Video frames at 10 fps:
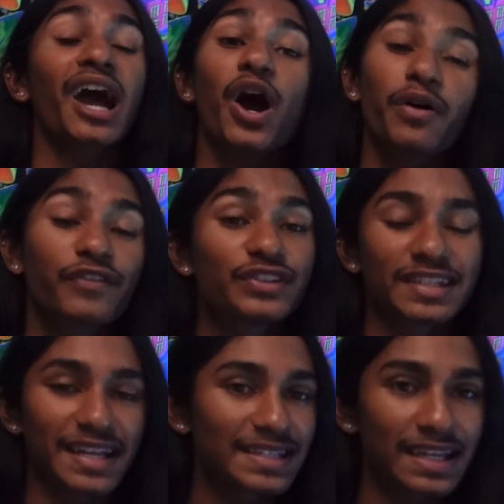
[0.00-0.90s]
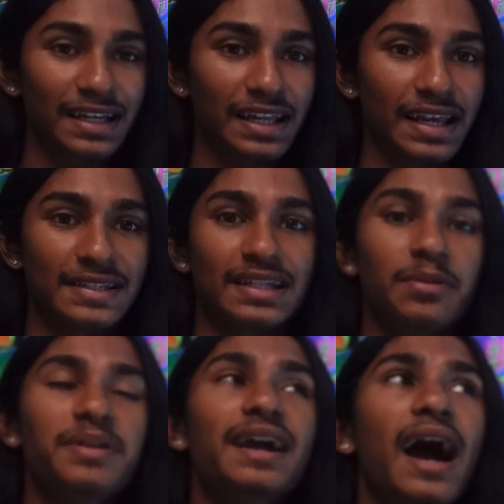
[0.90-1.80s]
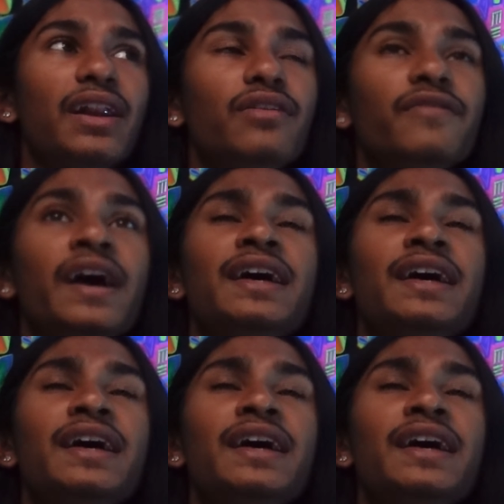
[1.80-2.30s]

However, today's technique is gonna be kind of